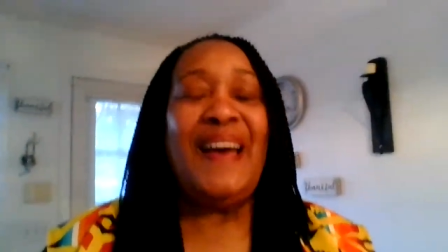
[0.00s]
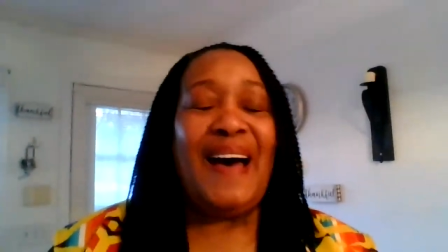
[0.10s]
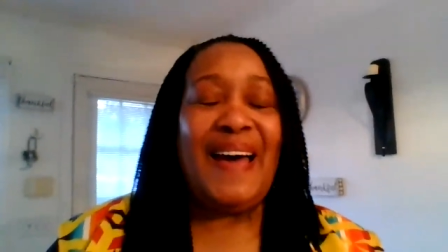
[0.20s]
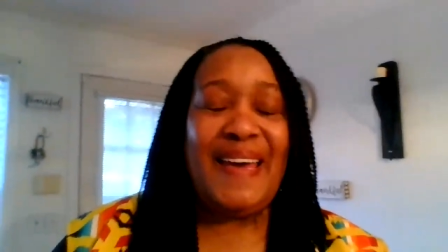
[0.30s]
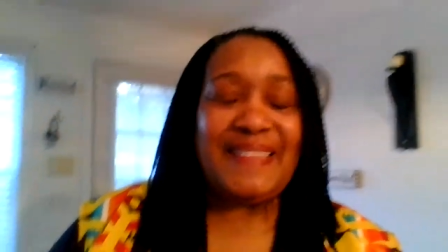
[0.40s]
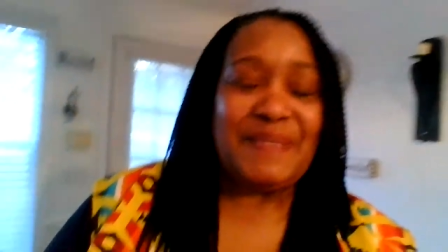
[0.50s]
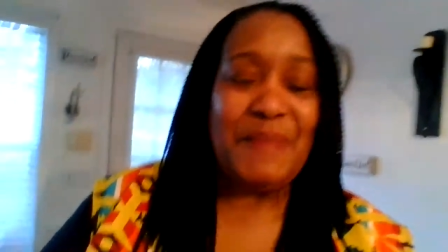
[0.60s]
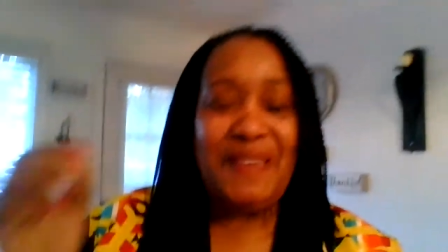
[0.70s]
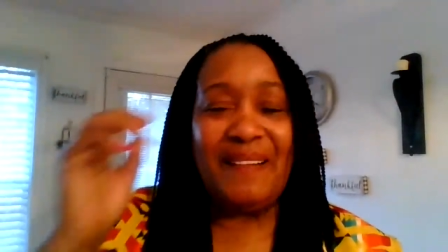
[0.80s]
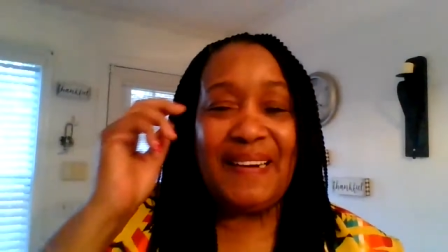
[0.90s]
I had
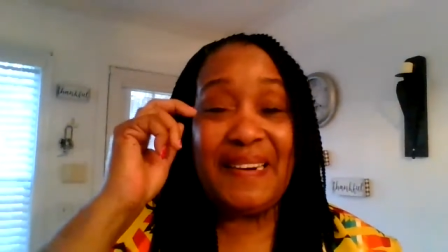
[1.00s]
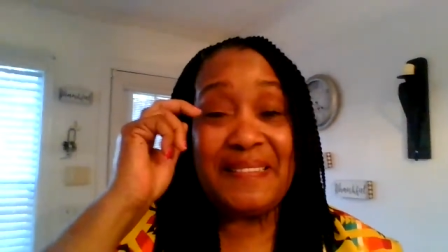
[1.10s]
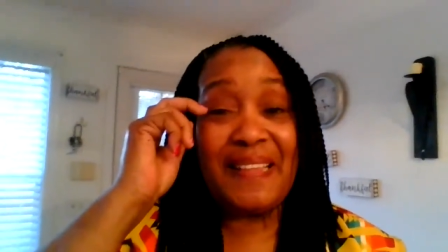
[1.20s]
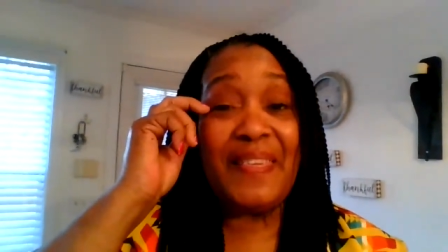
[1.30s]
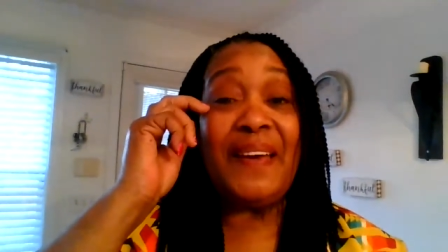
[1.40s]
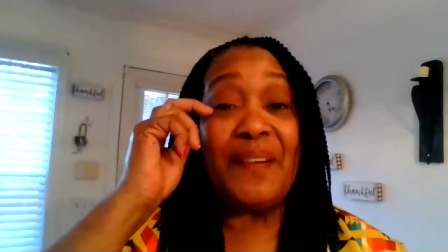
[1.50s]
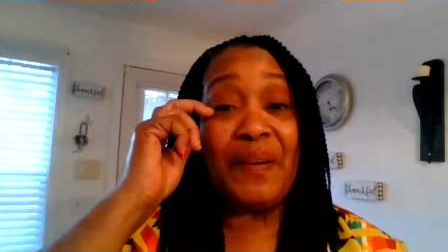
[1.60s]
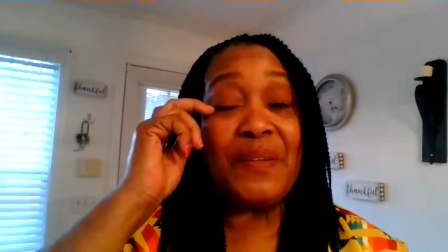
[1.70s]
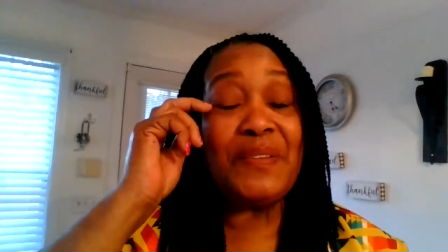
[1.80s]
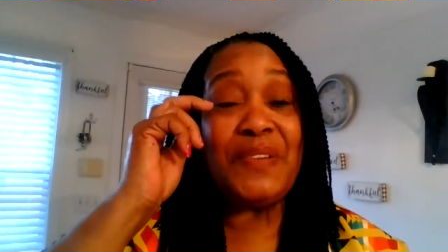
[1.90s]
some young ladies say they're going
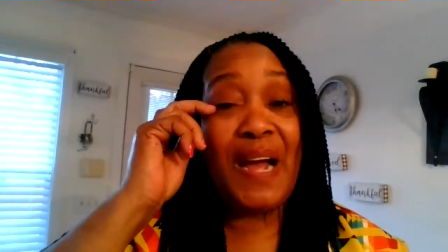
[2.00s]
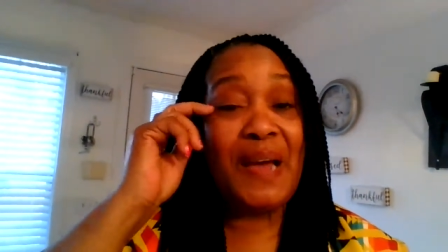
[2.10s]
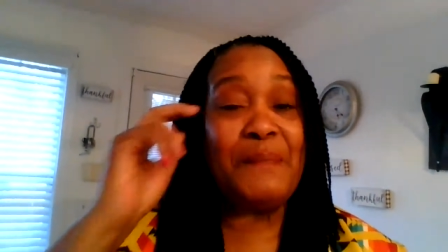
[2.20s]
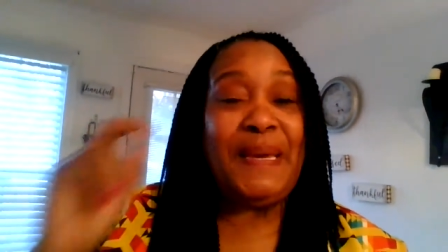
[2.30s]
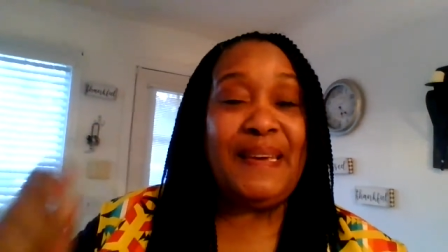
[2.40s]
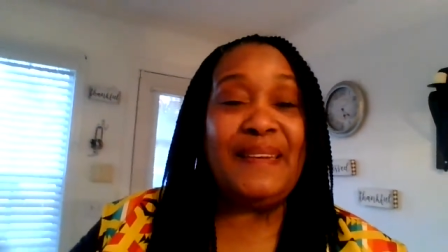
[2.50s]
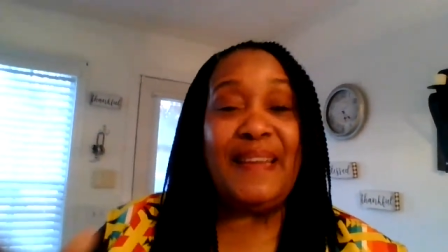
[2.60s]
to chime in.